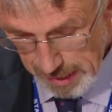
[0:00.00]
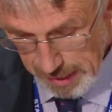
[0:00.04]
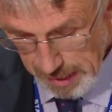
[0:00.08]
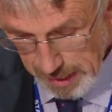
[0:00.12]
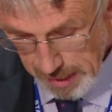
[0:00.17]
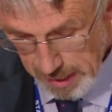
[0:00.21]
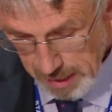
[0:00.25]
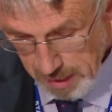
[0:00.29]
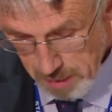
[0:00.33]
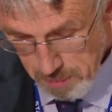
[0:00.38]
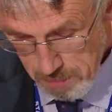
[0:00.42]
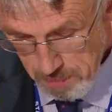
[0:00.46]

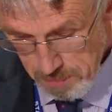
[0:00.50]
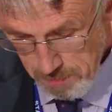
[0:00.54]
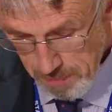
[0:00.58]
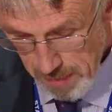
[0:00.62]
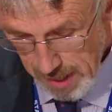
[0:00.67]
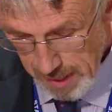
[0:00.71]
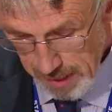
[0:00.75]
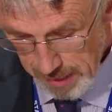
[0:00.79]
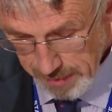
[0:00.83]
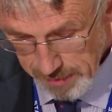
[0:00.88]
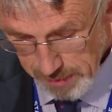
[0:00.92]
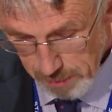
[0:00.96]

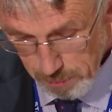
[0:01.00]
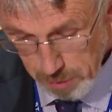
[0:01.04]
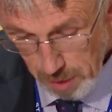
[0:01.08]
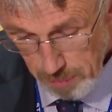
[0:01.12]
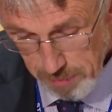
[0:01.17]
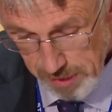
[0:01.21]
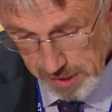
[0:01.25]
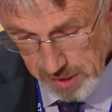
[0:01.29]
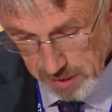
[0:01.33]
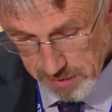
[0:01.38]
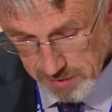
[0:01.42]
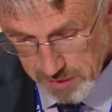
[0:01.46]
And the
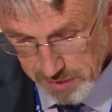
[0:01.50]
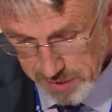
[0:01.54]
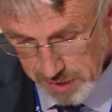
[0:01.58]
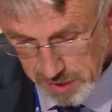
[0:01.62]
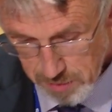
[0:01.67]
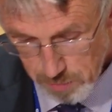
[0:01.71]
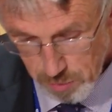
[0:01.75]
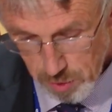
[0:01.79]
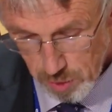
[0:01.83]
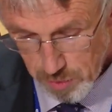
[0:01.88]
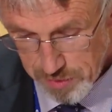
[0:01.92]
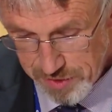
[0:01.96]
public
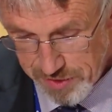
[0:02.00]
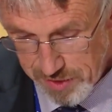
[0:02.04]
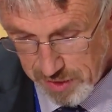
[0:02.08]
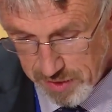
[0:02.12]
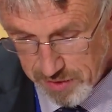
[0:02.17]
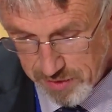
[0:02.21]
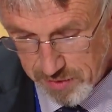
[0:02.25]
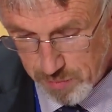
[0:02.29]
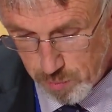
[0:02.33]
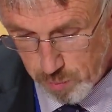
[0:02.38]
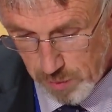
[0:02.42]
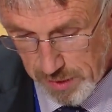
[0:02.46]
consultation
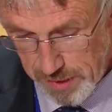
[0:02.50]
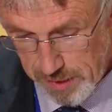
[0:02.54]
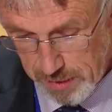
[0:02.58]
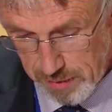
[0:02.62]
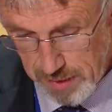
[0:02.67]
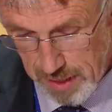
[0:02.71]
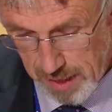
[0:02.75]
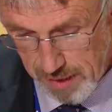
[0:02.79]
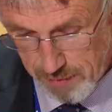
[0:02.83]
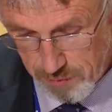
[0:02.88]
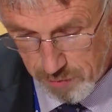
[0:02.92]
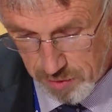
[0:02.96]
process,
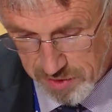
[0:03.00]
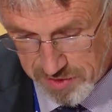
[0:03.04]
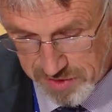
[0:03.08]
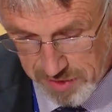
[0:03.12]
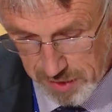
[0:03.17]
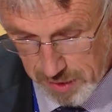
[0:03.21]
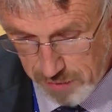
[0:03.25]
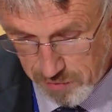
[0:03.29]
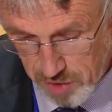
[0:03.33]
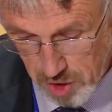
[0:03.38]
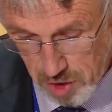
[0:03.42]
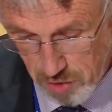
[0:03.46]
we have
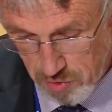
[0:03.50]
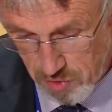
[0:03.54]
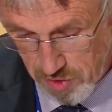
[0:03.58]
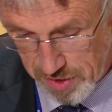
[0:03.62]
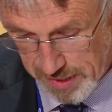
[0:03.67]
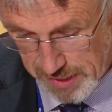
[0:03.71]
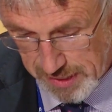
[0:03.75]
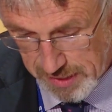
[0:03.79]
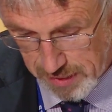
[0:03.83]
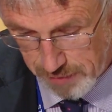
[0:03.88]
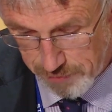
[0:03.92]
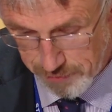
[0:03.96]
received
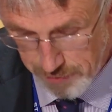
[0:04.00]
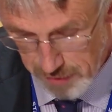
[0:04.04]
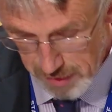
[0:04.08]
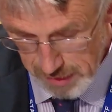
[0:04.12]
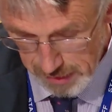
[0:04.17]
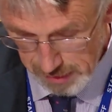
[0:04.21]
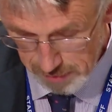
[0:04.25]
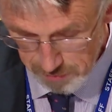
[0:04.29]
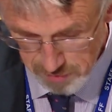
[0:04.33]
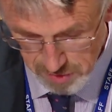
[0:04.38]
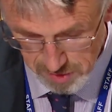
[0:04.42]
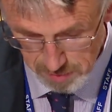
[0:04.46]

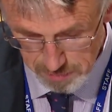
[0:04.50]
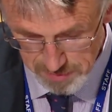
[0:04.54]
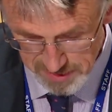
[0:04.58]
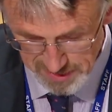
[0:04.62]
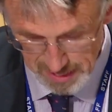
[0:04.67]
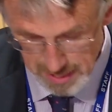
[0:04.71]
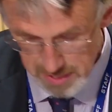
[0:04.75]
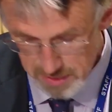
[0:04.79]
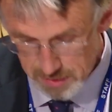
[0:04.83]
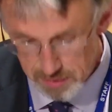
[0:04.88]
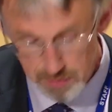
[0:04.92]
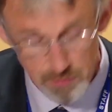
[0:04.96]
185
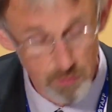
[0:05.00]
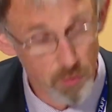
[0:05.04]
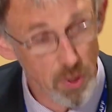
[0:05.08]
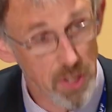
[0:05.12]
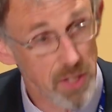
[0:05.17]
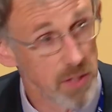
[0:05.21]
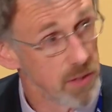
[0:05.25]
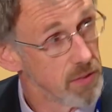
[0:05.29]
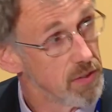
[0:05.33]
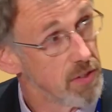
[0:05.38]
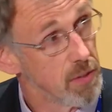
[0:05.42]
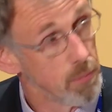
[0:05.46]
substantive
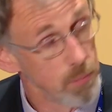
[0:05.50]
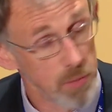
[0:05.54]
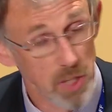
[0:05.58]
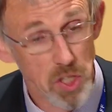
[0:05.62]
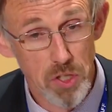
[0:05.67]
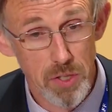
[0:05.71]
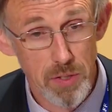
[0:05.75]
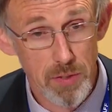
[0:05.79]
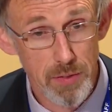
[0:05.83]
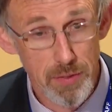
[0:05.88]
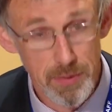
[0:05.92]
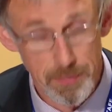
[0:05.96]
written
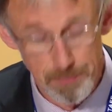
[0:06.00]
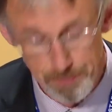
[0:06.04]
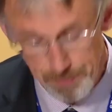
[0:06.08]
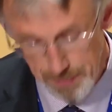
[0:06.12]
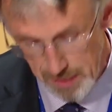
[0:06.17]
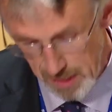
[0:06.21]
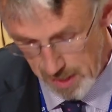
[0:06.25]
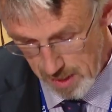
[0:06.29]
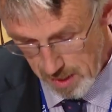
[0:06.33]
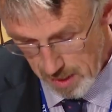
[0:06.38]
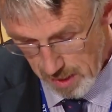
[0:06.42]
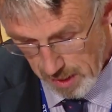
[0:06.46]
submissions,
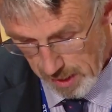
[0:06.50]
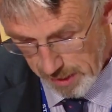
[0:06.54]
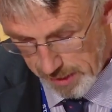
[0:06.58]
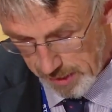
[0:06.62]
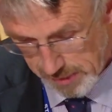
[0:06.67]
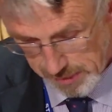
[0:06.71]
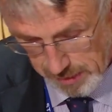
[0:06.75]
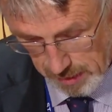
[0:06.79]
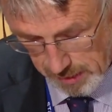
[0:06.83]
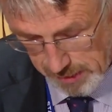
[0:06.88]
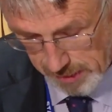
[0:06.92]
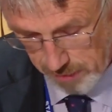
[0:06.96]
and
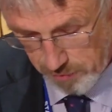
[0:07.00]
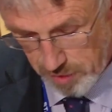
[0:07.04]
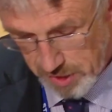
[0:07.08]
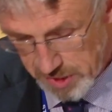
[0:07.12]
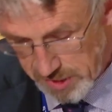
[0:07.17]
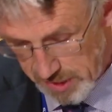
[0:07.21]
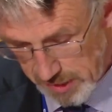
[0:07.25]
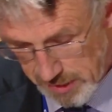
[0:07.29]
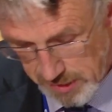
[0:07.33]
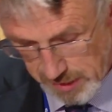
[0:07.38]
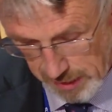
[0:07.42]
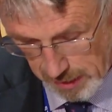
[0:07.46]
I'll give you
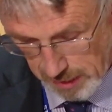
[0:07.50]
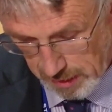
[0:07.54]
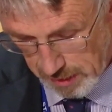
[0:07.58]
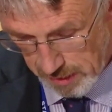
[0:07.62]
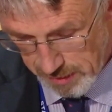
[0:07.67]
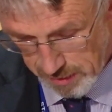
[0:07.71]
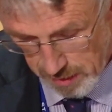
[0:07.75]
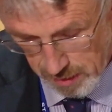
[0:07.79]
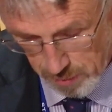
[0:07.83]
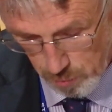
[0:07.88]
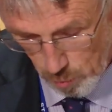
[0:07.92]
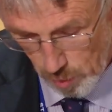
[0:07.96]
detail
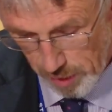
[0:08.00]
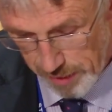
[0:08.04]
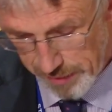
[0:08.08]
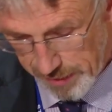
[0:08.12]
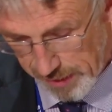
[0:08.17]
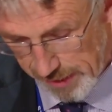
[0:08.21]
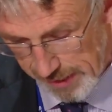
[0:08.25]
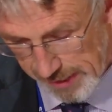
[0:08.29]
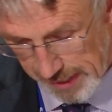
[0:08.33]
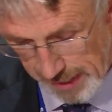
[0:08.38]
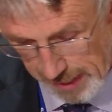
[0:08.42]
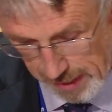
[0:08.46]
on where
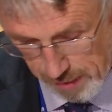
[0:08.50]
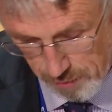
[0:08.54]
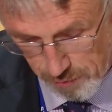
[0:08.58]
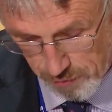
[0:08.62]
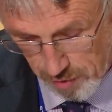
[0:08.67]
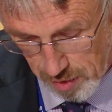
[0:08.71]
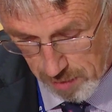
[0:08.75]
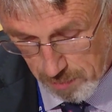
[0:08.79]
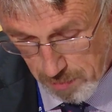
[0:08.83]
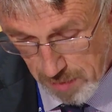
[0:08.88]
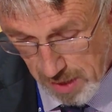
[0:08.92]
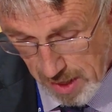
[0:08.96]
they came
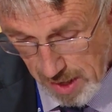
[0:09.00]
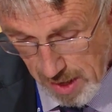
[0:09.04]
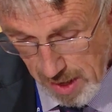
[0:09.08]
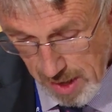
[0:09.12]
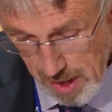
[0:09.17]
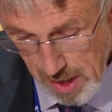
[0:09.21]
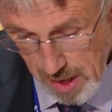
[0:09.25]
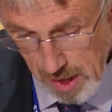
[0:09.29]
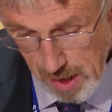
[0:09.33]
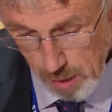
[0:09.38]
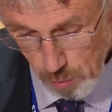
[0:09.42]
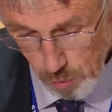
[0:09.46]
from.
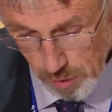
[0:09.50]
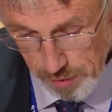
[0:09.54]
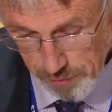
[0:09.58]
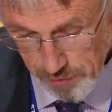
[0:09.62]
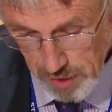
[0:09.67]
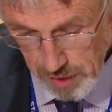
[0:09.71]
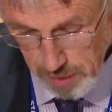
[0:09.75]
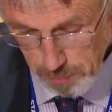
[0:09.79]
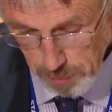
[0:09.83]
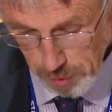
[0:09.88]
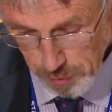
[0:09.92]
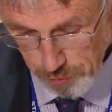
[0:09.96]
We've
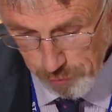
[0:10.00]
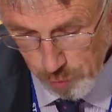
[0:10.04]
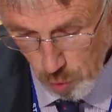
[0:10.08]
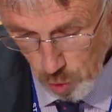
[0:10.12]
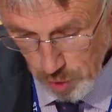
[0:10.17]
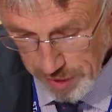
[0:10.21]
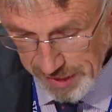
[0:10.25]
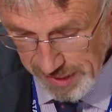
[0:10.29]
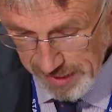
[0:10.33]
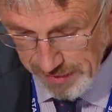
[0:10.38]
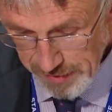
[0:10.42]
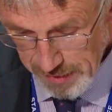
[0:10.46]
got about
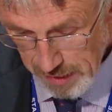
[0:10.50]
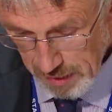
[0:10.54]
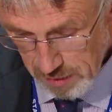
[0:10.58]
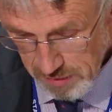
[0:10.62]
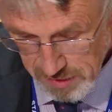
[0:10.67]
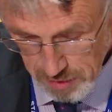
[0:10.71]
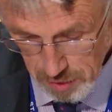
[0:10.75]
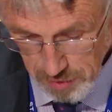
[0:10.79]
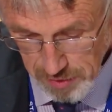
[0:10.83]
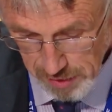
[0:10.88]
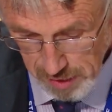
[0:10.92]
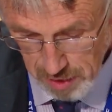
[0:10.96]

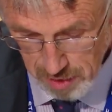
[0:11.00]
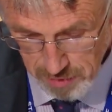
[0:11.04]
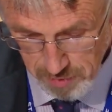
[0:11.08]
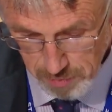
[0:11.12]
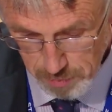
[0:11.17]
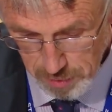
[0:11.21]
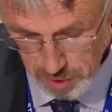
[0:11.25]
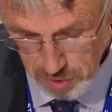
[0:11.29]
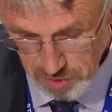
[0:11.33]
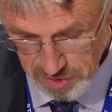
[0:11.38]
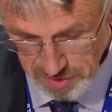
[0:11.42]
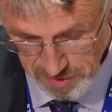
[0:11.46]
14,000 other
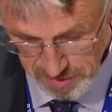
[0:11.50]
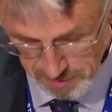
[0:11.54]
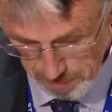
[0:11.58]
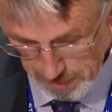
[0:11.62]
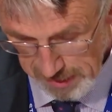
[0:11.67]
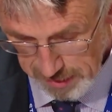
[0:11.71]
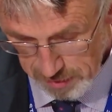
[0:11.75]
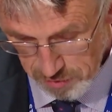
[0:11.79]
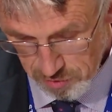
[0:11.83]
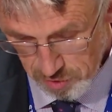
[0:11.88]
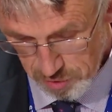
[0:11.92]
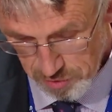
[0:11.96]
contributions,
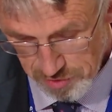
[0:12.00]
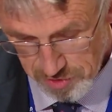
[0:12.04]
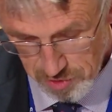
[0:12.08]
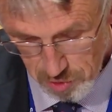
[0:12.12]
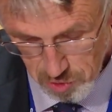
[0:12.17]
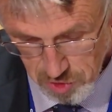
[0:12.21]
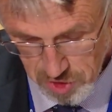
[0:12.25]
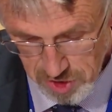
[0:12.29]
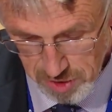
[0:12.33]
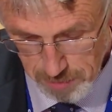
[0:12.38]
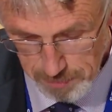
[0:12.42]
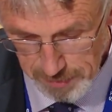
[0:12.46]
mainly through
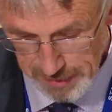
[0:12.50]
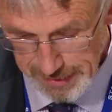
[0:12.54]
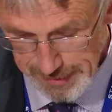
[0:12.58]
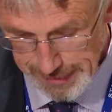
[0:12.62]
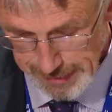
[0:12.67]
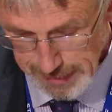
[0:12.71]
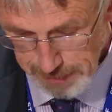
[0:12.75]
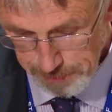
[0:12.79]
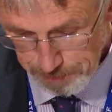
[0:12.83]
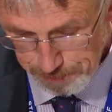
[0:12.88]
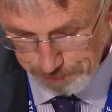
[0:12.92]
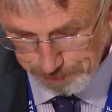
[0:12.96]
social
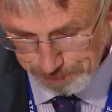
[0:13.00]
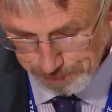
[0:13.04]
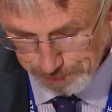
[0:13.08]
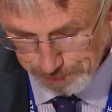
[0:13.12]
media.